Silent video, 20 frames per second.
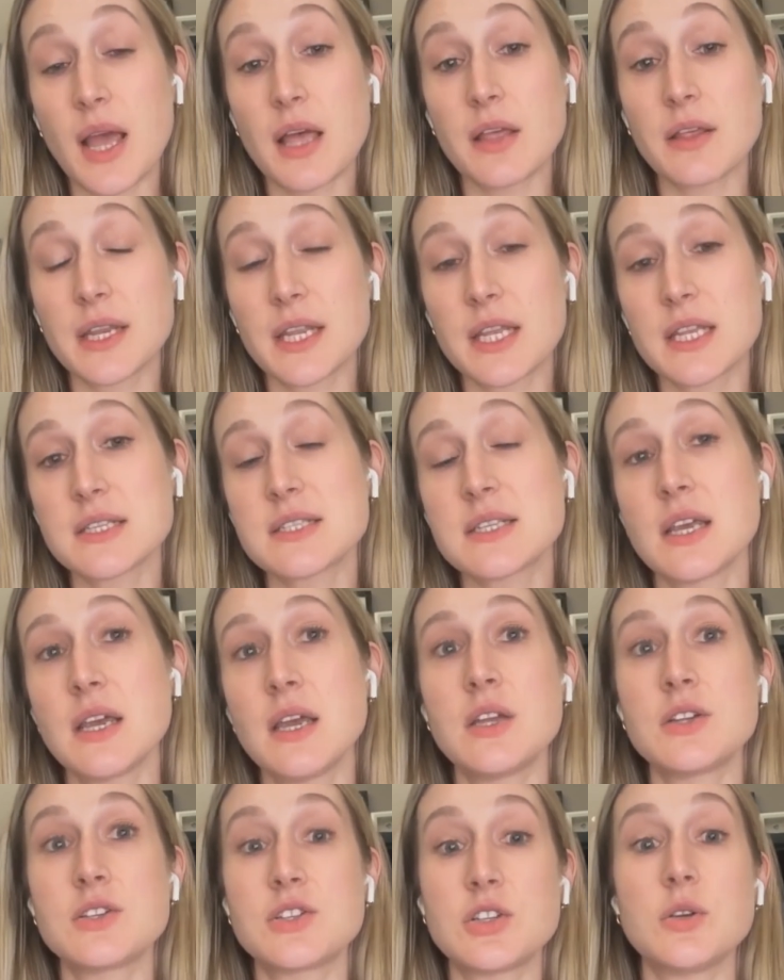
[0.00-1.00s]
modalities
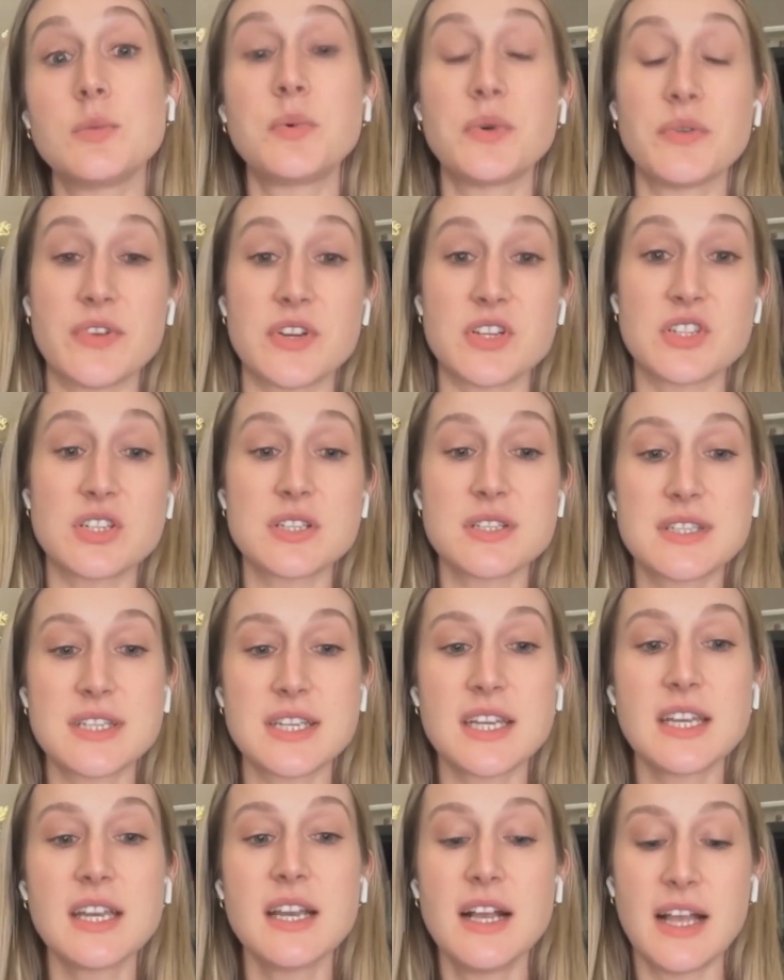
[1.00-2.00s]
to
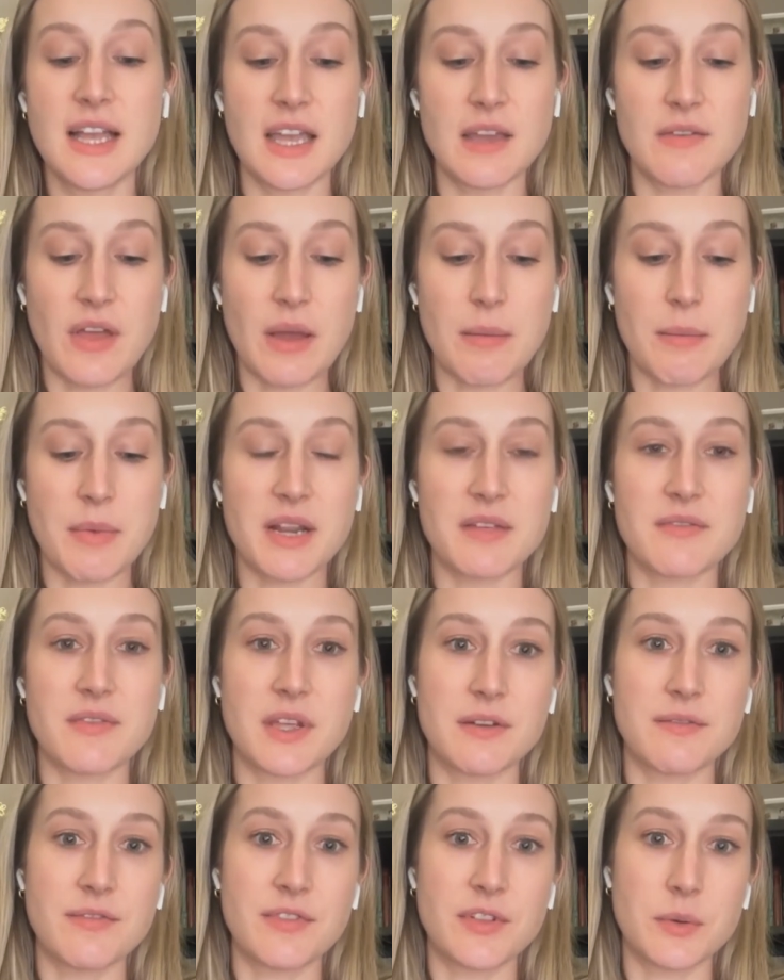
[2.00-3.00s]
proficiency, if that might have
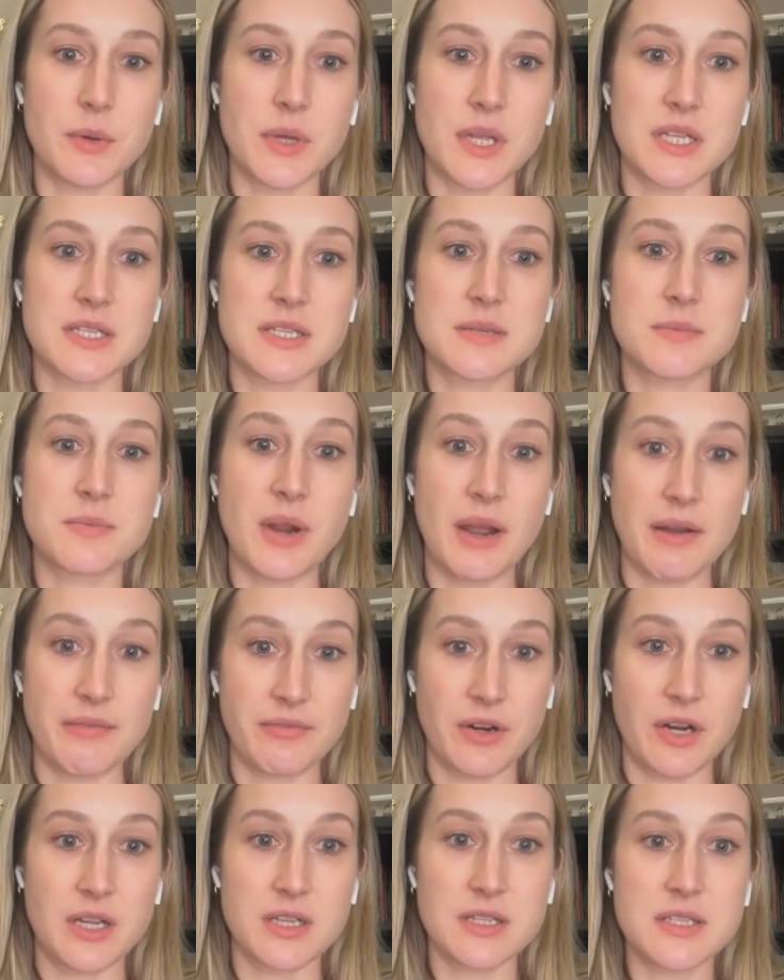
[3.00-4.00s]
influenced
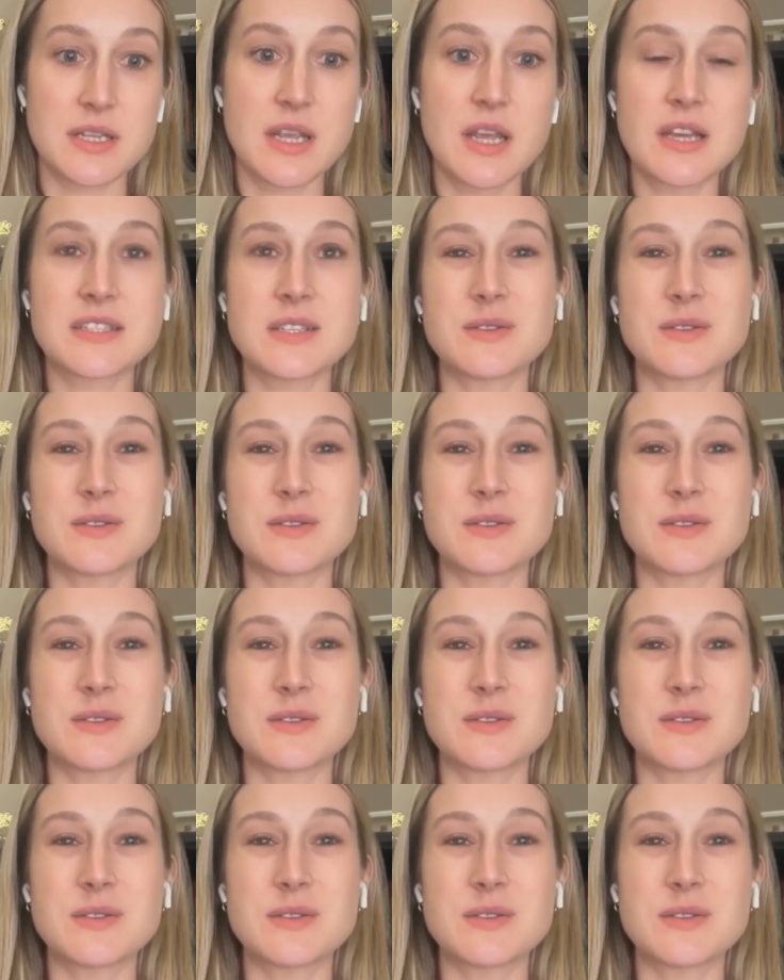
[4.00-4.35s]
preference.